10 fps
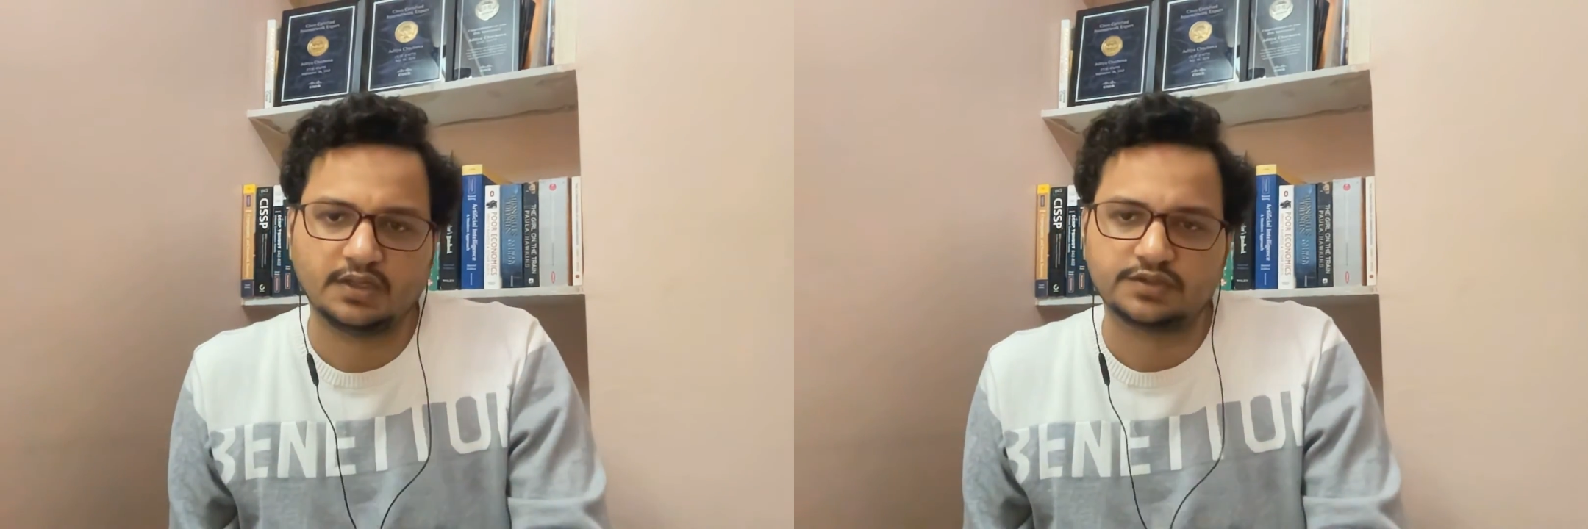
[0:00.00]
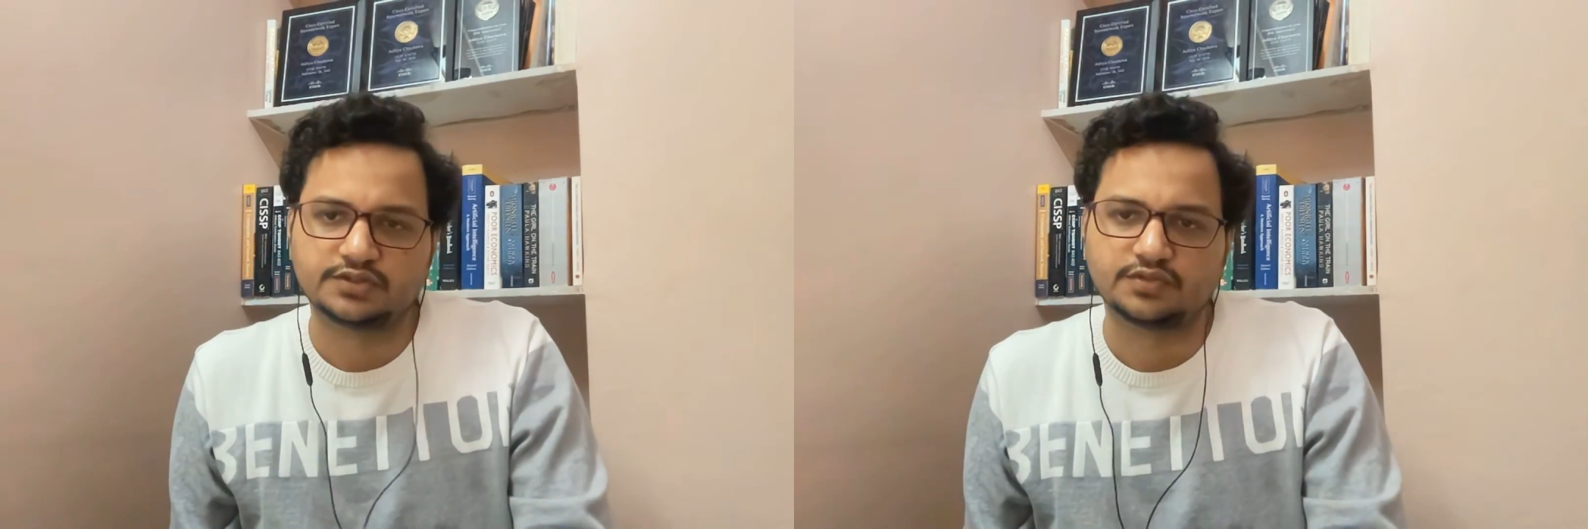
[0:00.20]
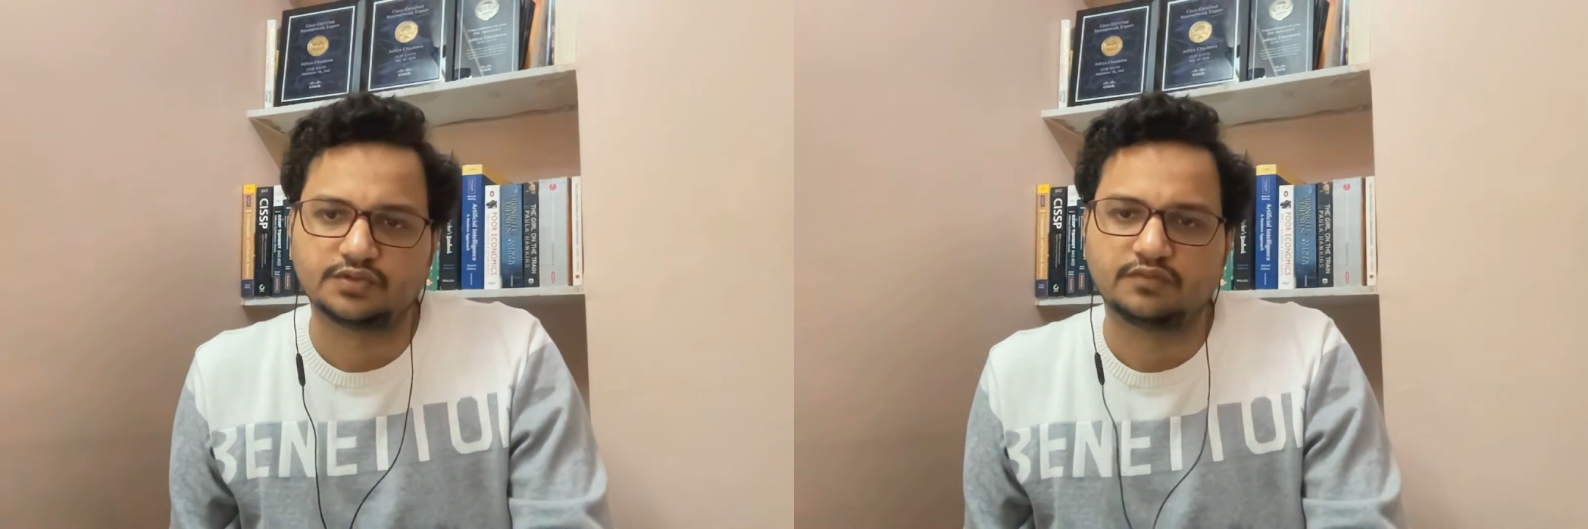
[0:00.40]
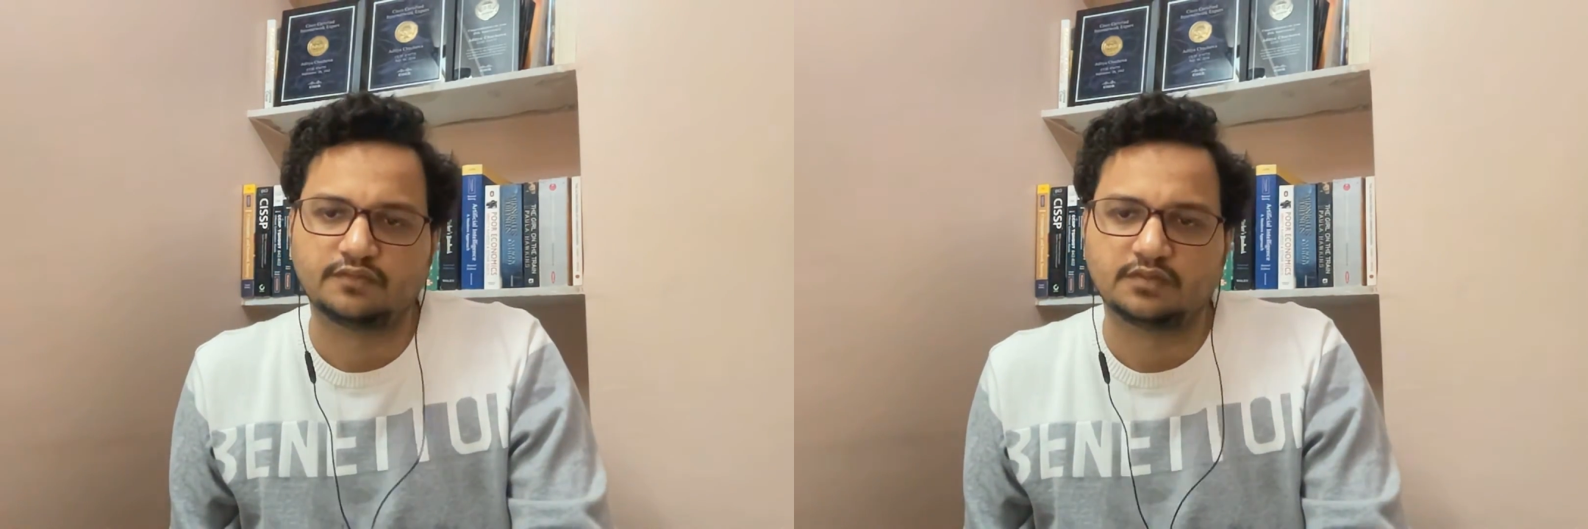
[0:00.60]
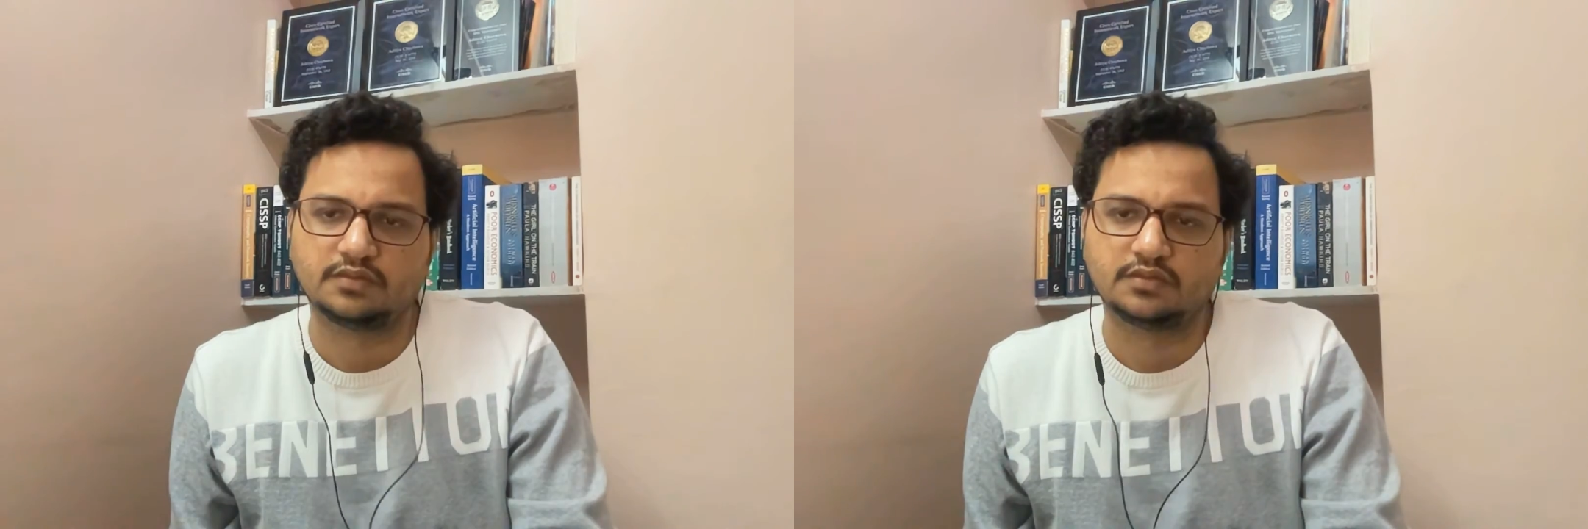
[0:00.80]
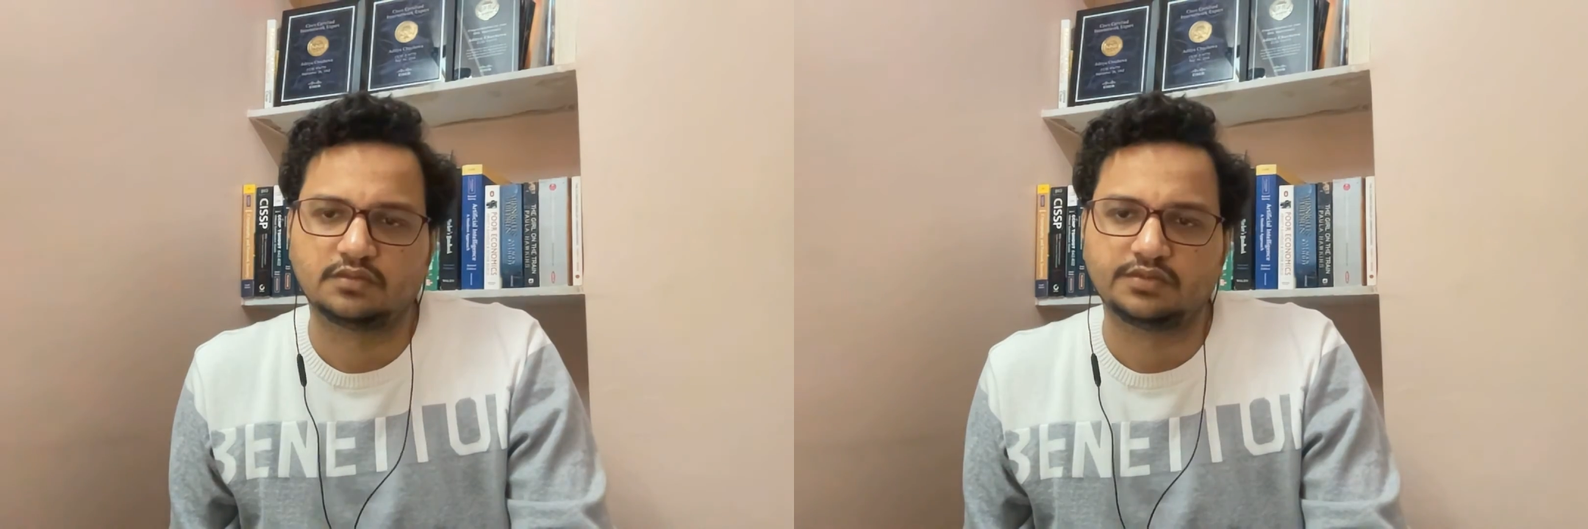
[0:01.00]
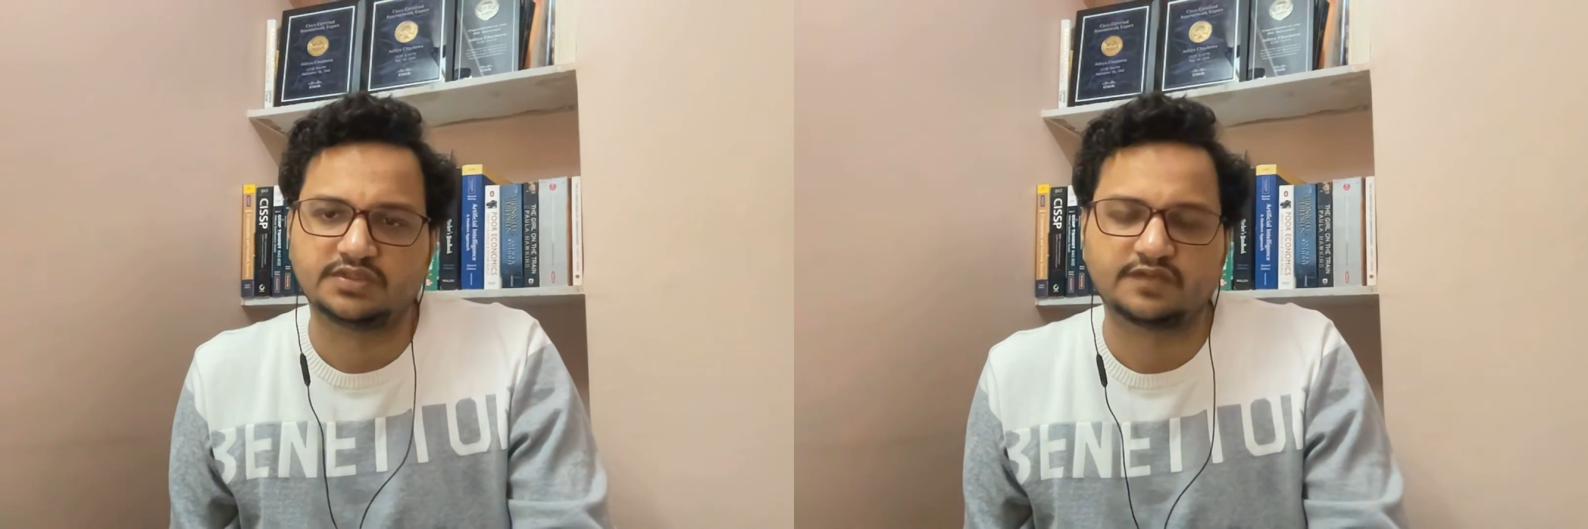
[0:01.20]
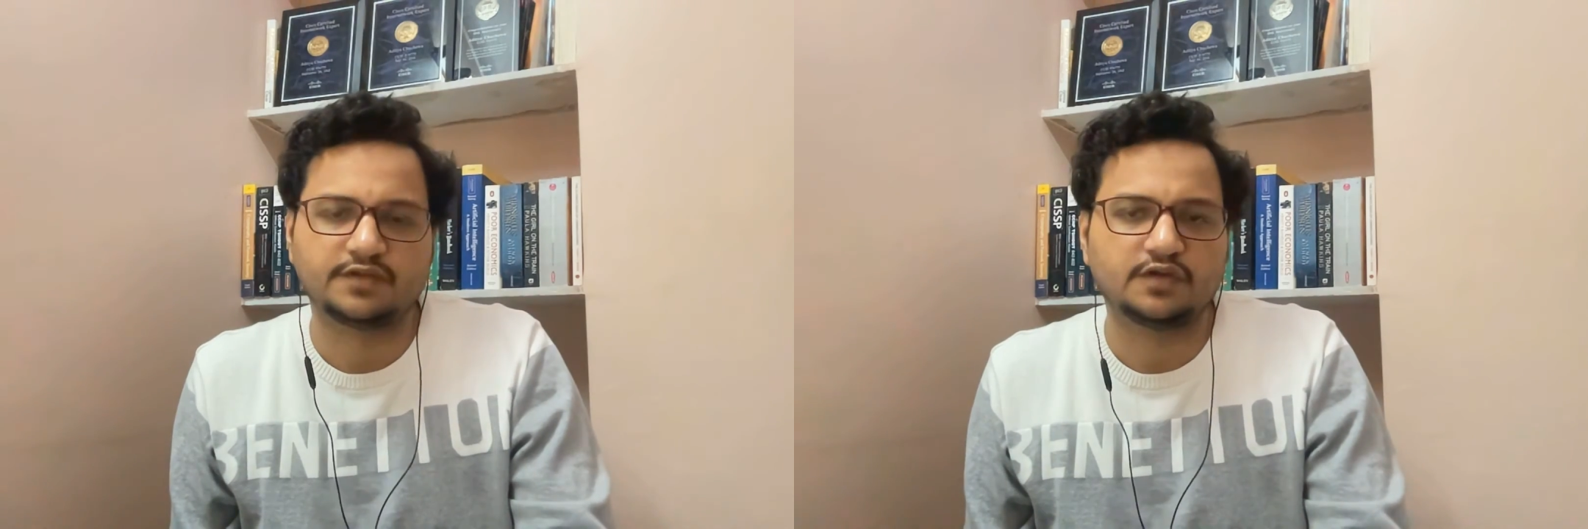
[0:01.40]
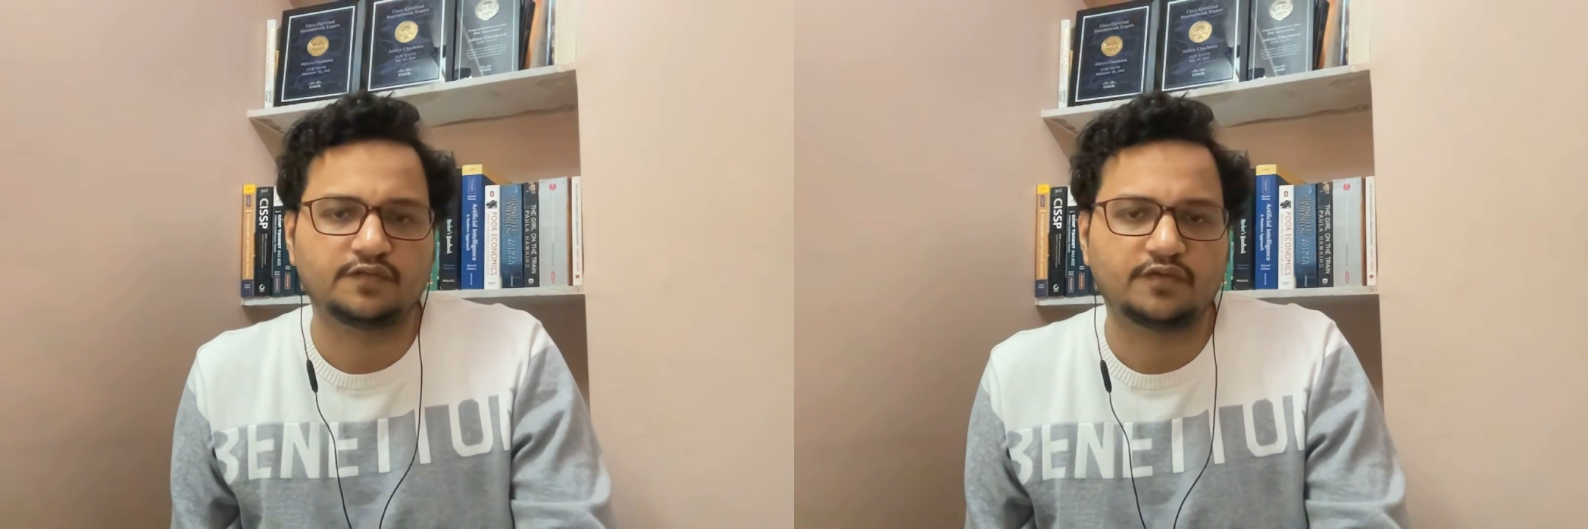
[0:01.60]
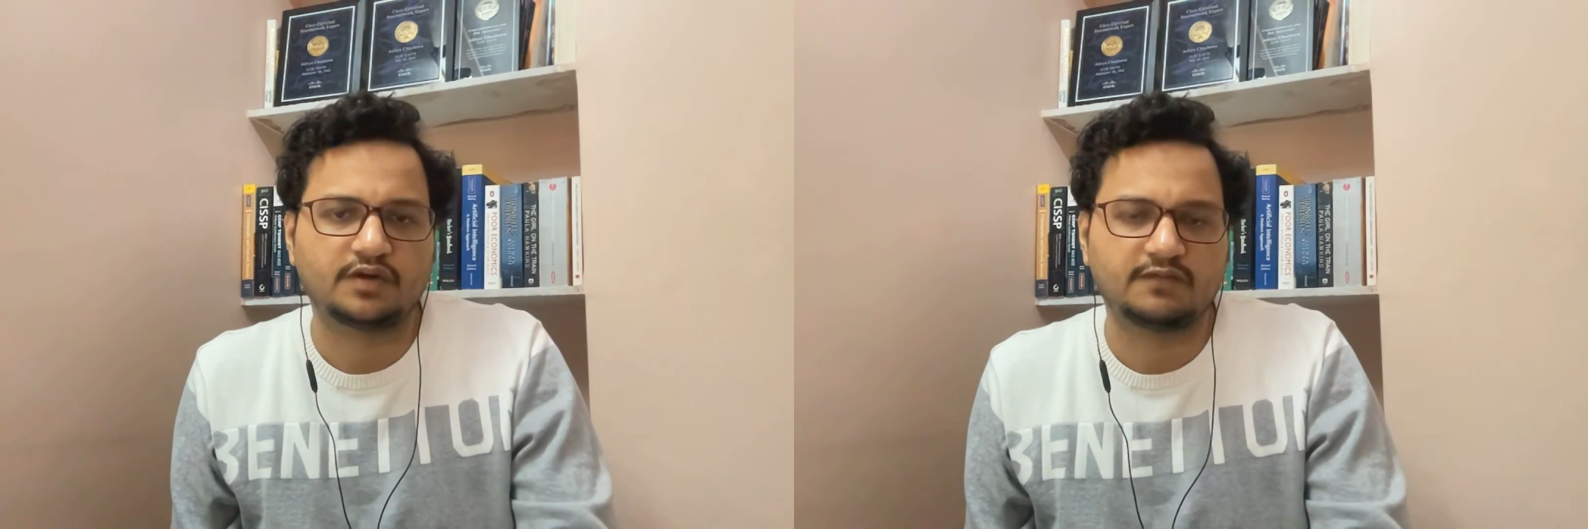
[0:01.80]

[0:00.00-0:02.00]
so there's a video for